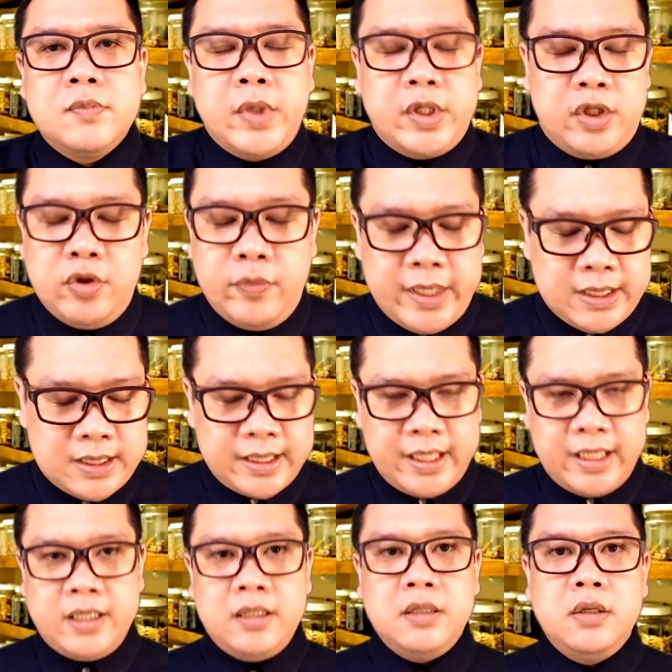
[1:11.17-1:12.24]
But you might
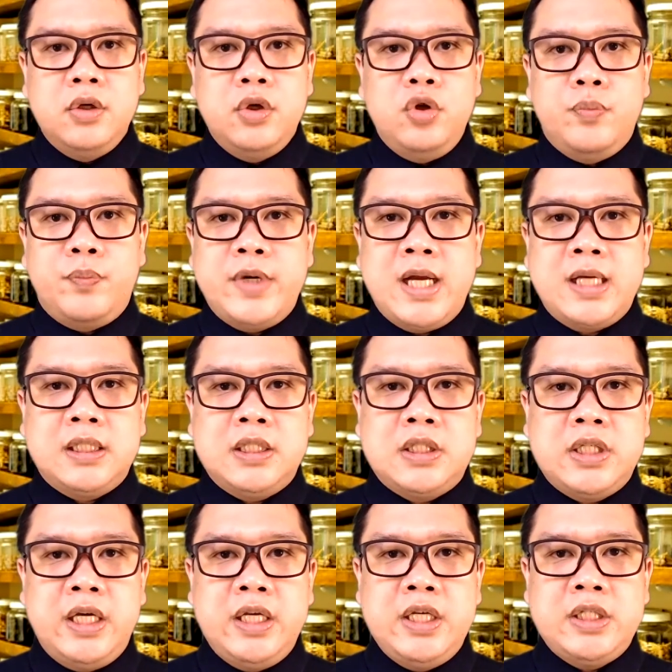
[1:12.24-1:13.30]
say, you practice
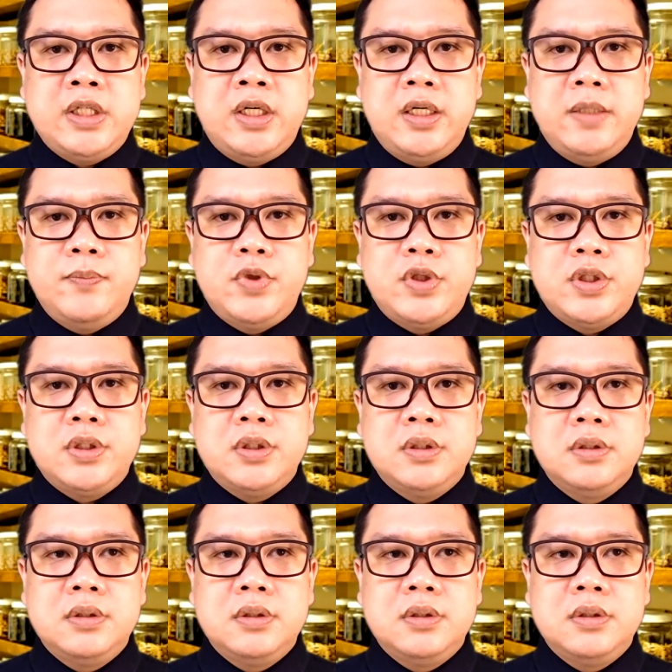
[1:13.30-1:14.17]
Chinese herbs.